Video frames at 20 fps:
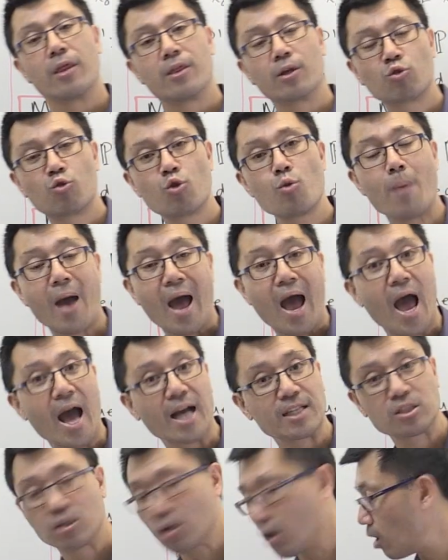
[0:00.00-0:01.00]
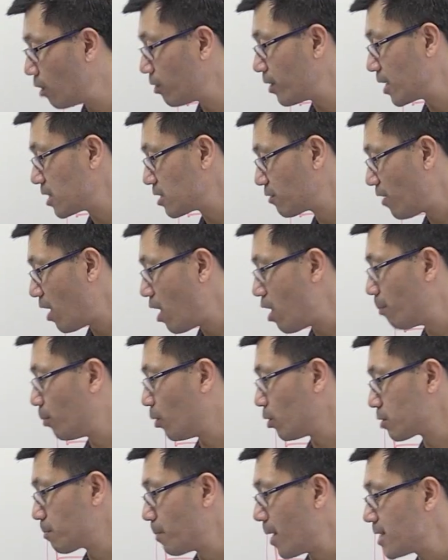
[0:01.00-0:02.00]
the group acts on these
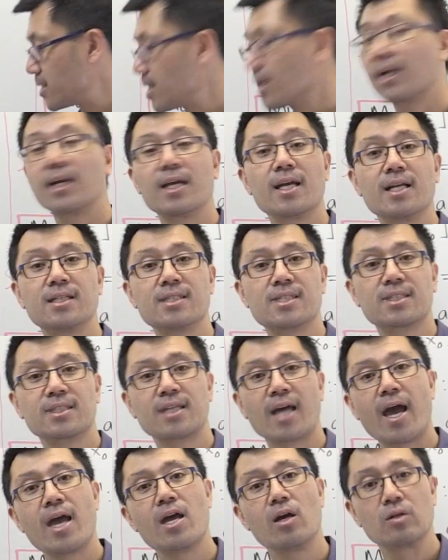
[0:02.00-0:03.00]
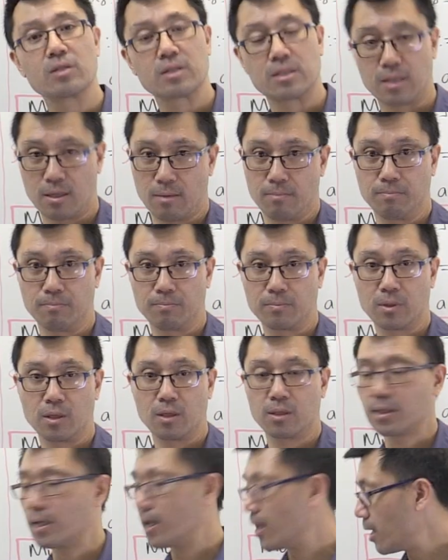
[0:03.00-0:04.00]
variables. Basically, it scales them.
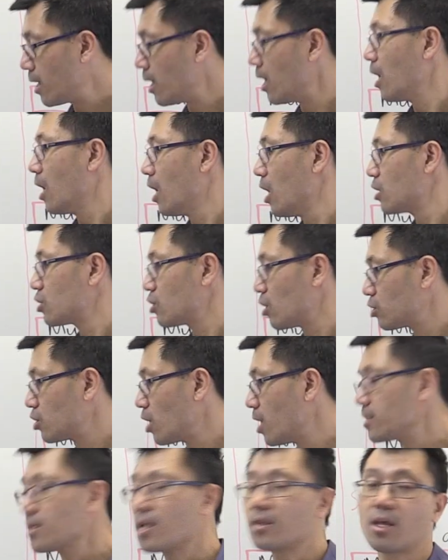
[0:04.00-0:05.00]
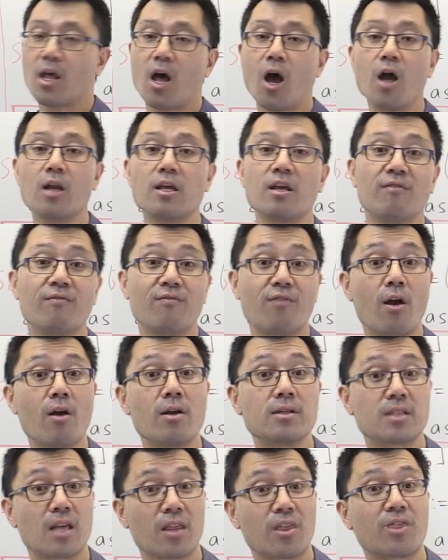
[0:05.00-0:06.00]
Okay, so it turns out the only
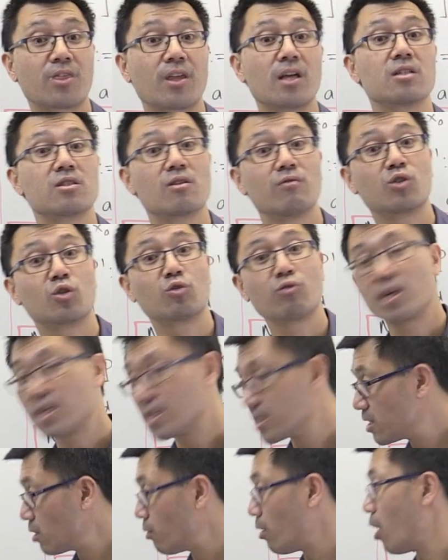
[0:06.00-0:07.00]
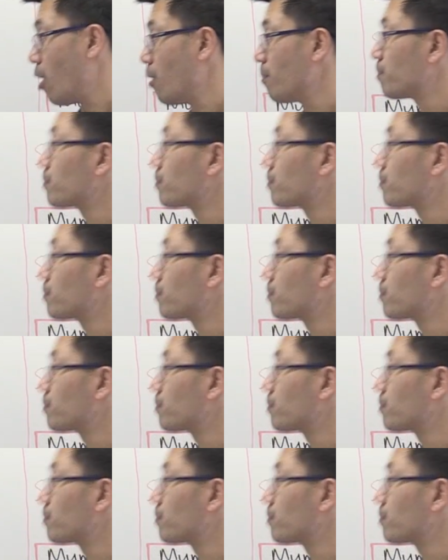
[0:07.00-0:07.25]
invariants are the things of degree zero.